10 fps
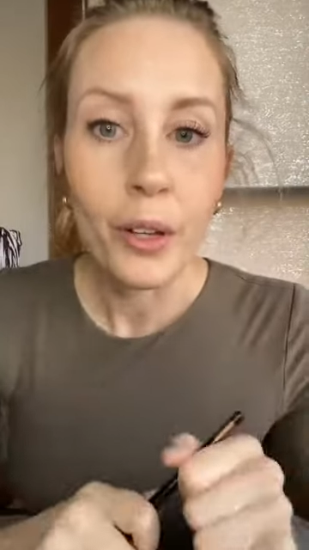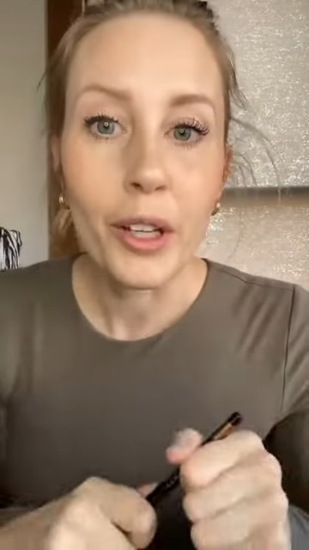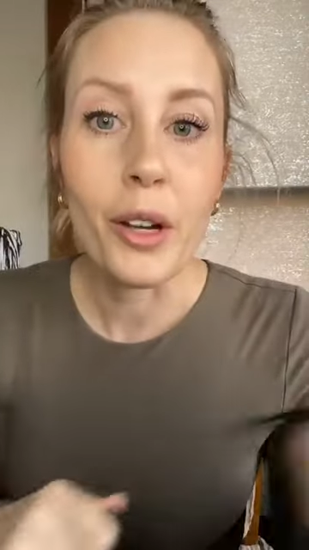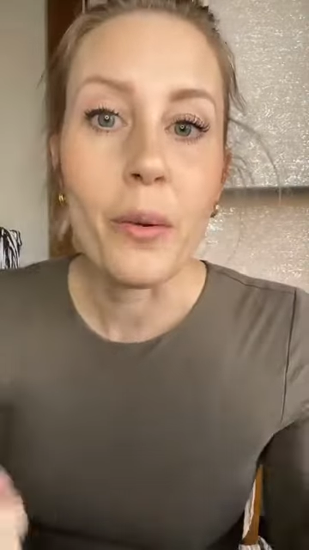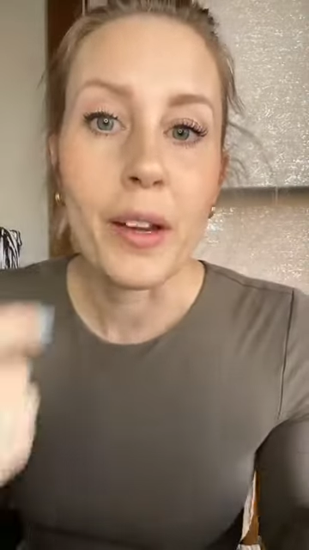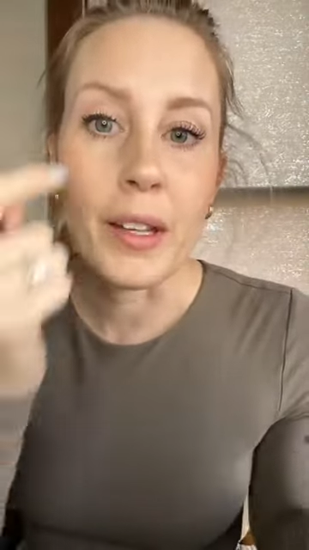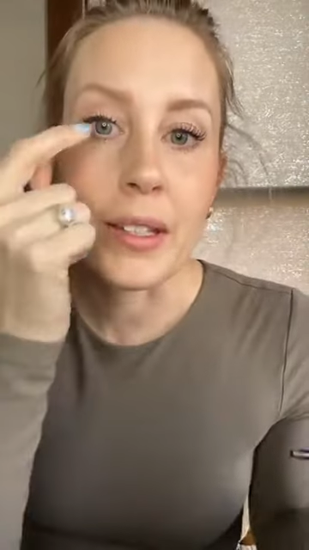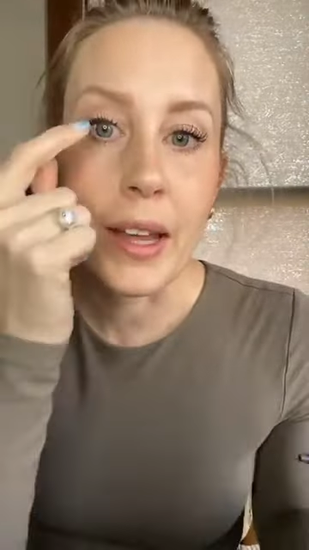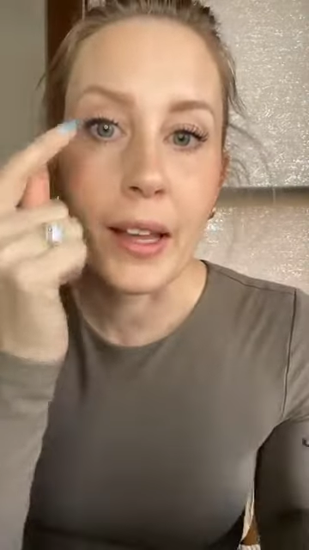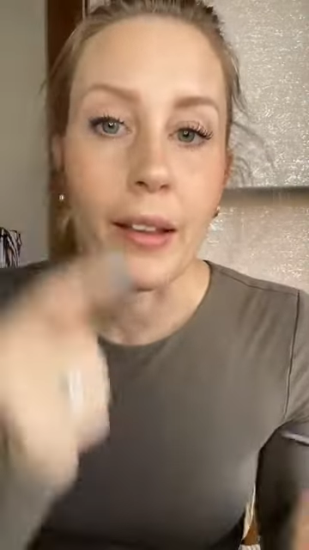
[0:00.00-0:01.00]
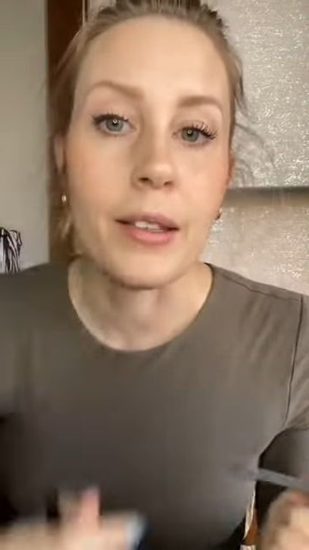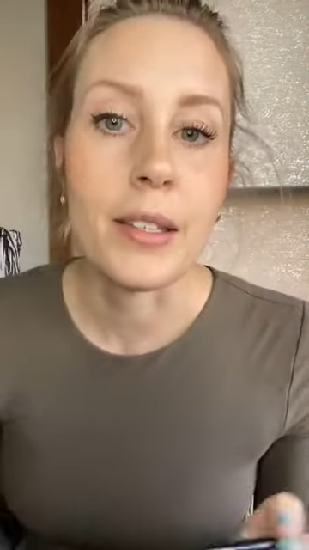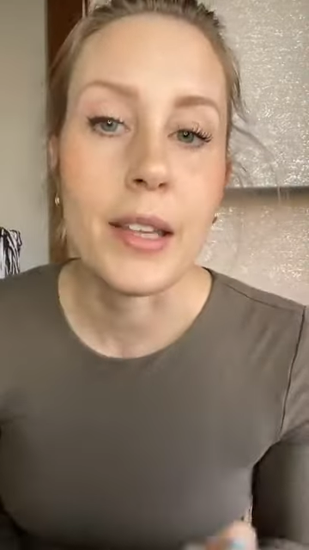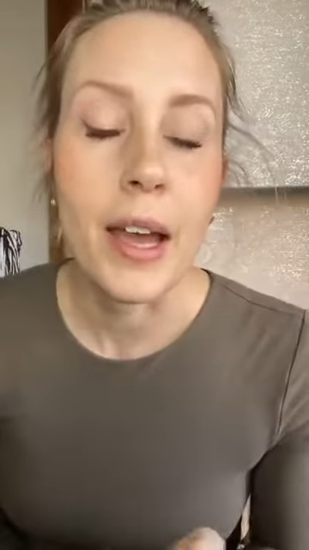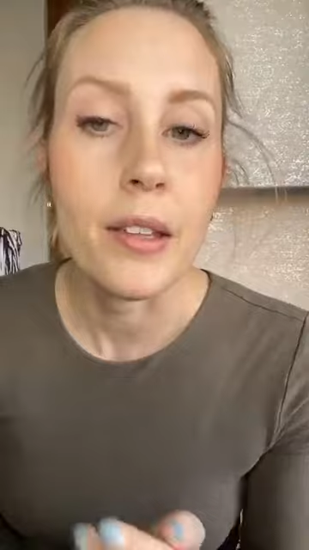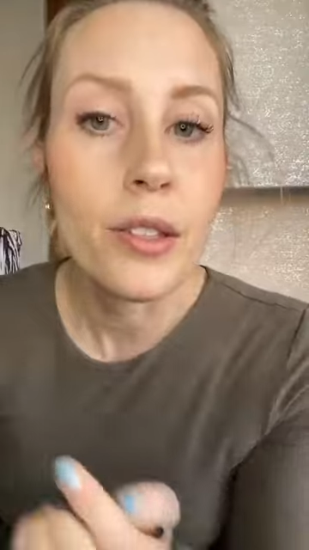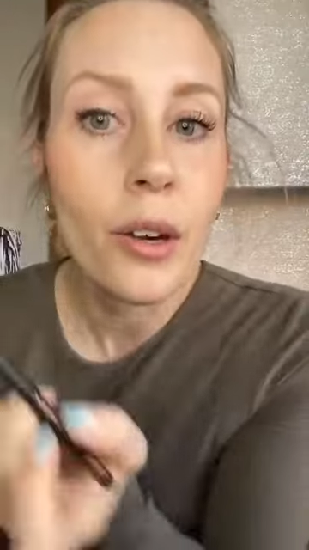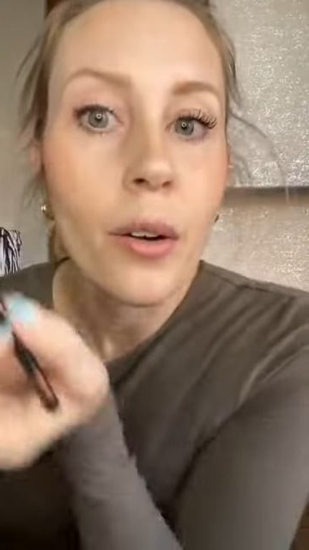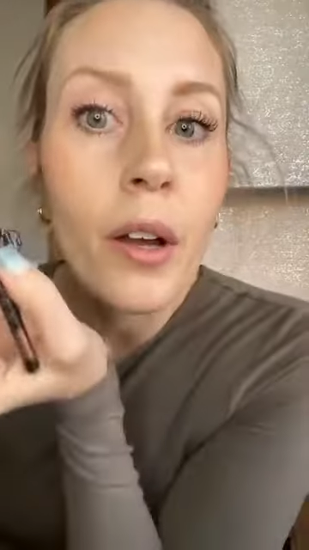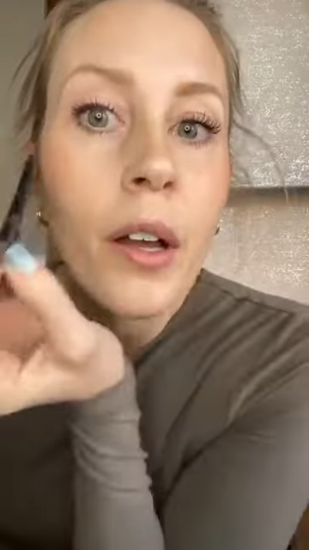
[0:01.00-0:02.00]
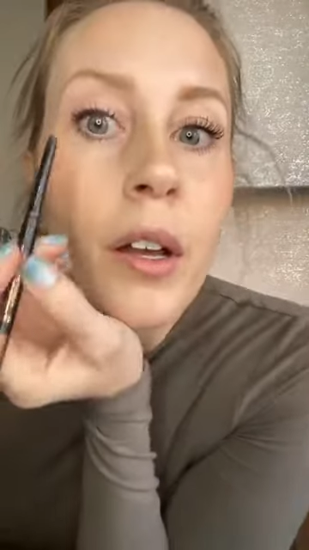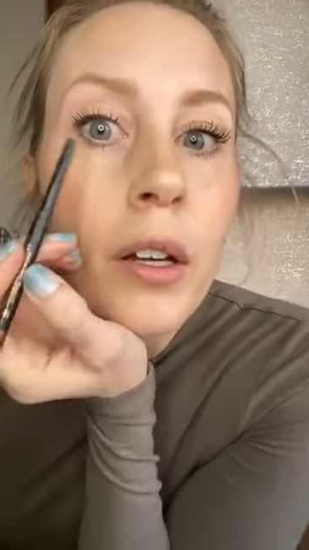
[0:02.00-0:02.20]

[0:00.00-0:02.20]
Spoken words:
We're gonna go in and tightline this eye. So